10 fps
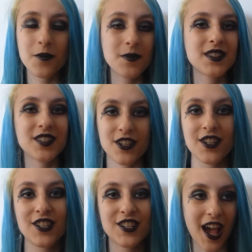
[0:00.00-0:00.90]
be such
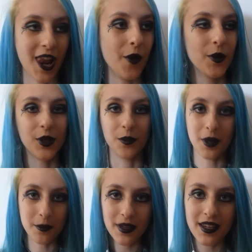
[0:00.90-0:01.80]
a shallow
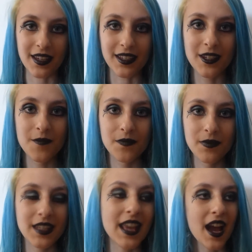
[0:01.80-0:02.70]
human being.
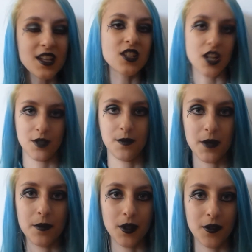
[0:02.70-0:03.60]
Yeah, I judge
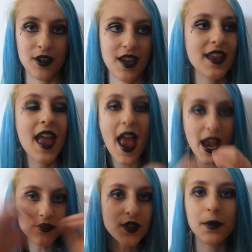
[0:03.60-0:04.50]
people, okay?
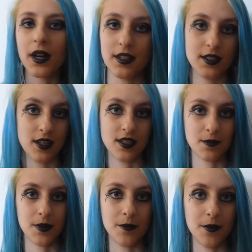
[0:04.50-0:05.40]
Everybody judges
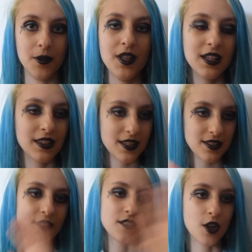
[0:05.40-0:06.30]
people. Let's
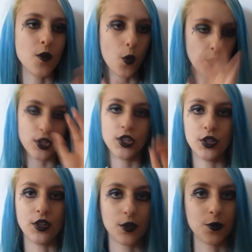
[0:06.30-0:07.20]
not go all
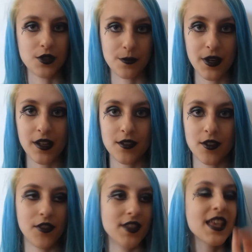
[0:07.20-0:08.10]
unicorn sprinkles
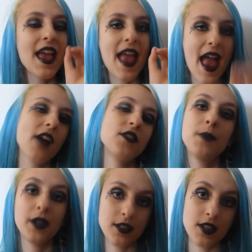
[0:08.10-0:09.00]
on this.
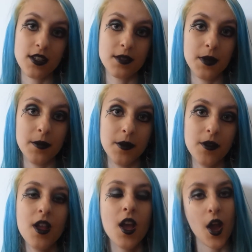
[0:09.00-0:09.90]
Everybody judges people.
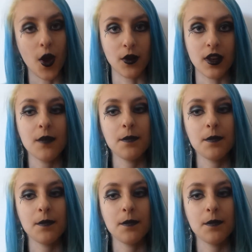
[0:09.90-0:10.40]
Only